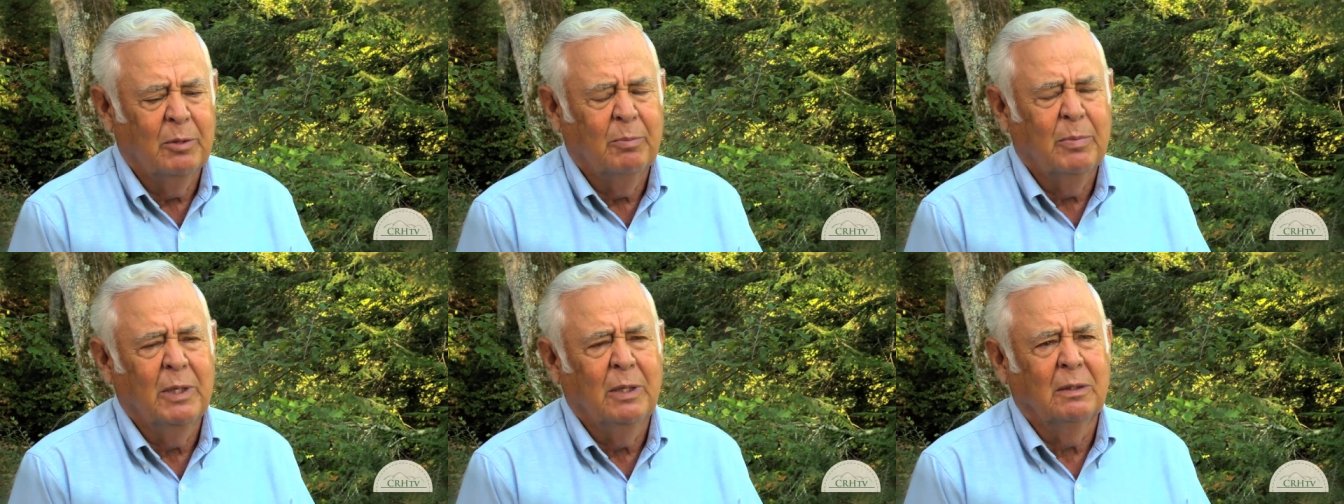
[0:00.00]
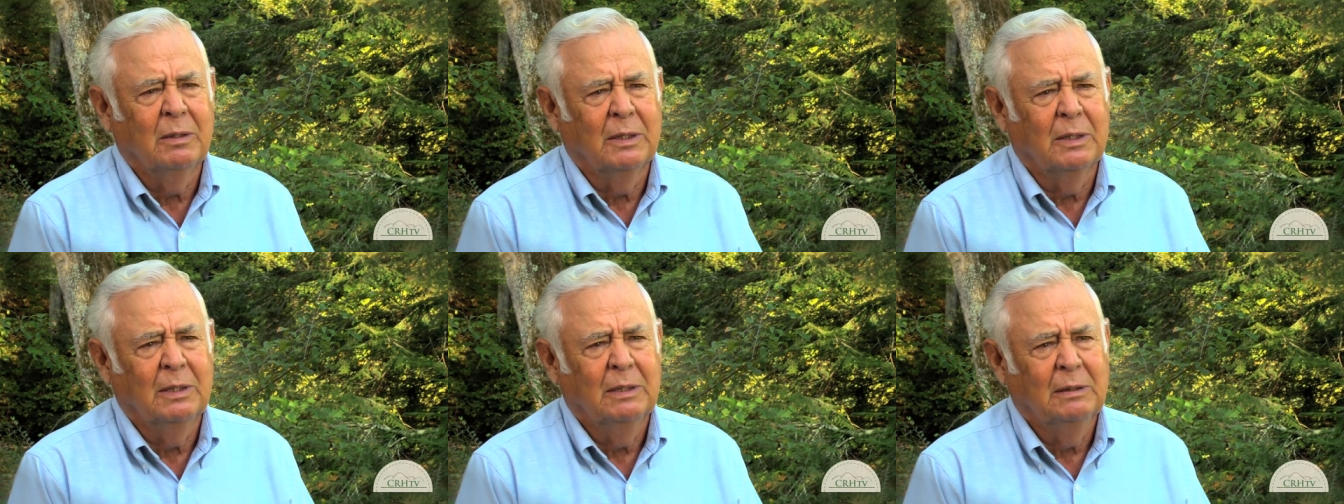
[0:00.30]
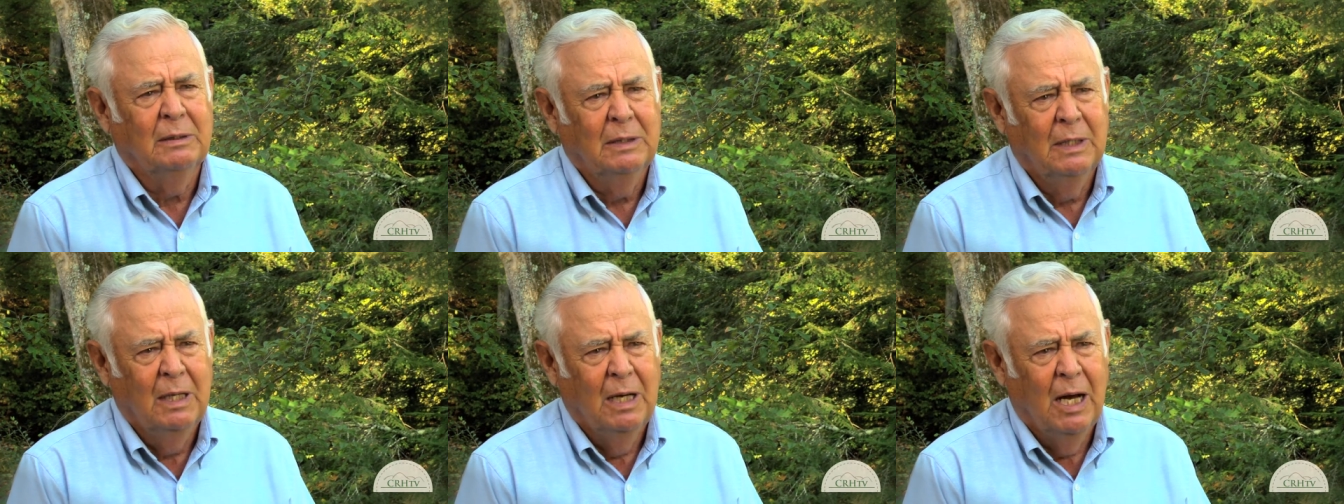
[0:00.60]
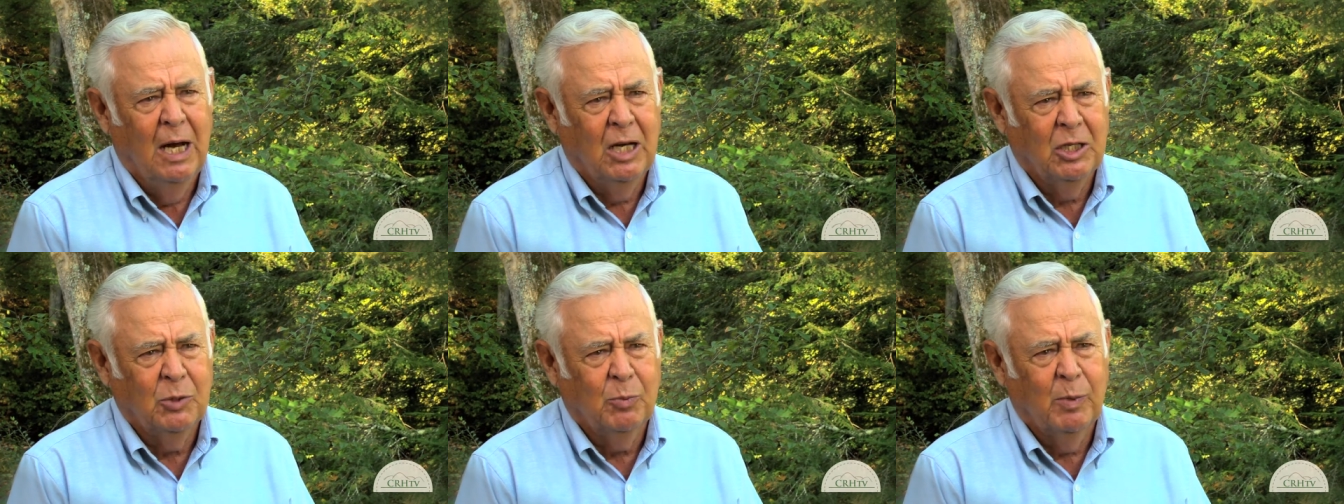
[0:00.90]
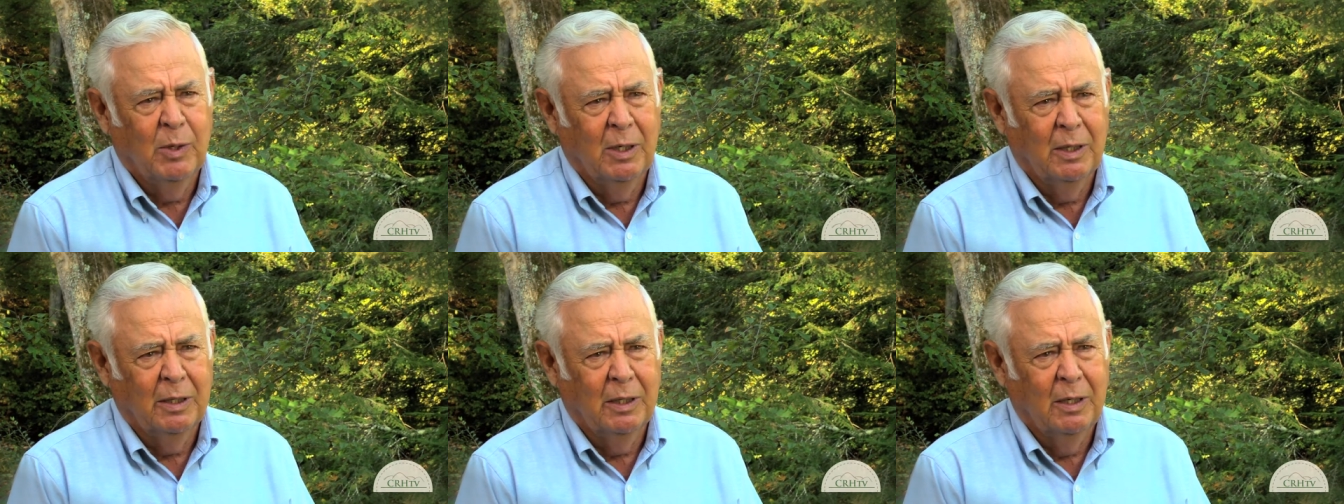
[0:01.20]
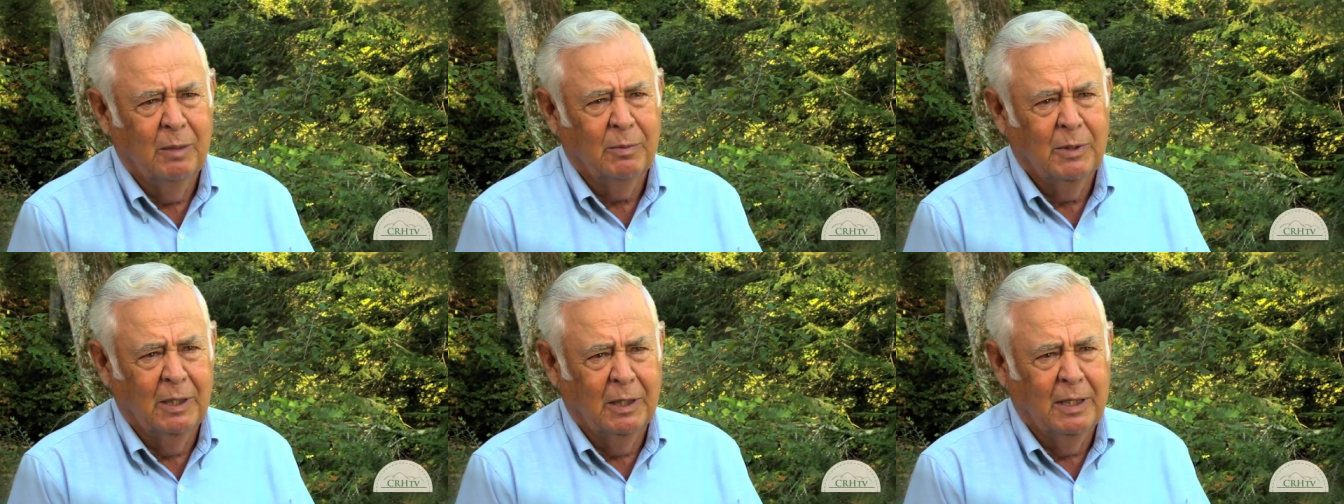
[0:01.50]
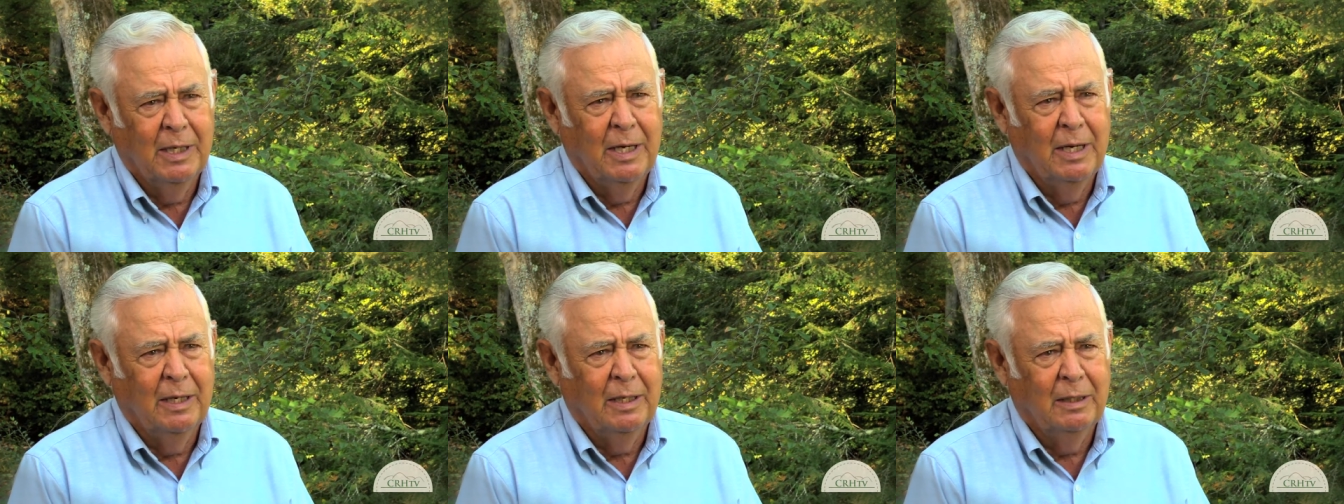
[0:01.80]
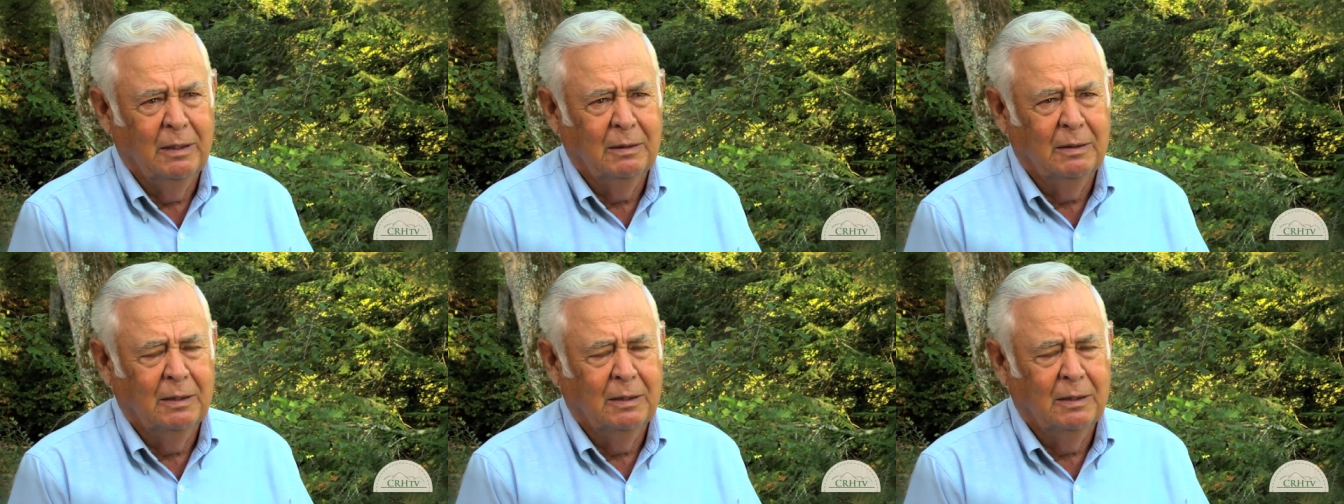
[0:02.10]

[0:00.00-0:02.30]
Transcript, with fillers: build a hospital in Lumpkin County.